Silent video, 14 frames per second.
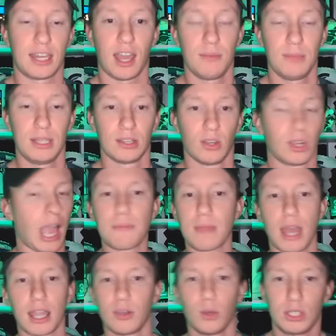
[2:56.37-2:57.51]
I mean, look, I'm
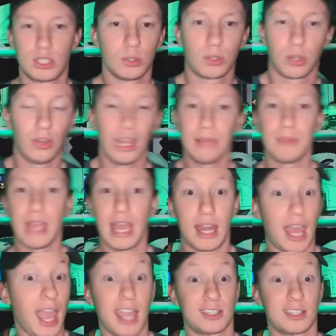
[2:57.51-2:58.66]
not going to claim that,
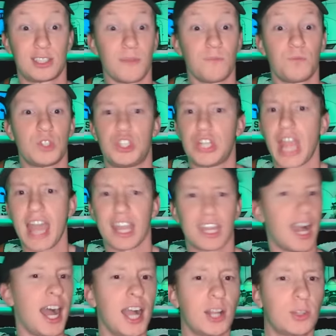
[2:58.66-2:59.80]
hey, it's Jack
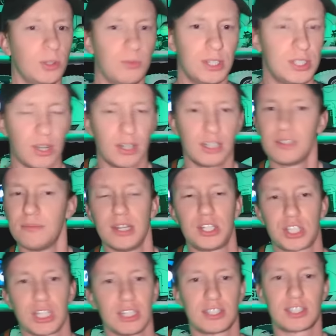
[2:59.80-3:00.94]
Conklin returning to
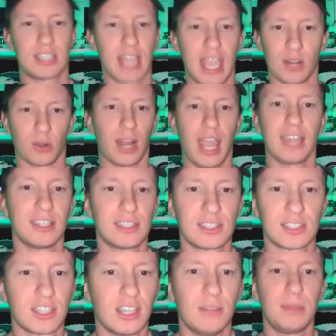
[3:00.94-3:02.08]
Michigan State, or hey, this is
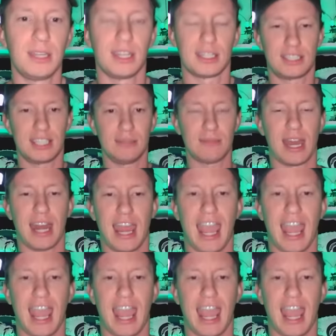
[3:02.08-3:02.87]
going to be a team that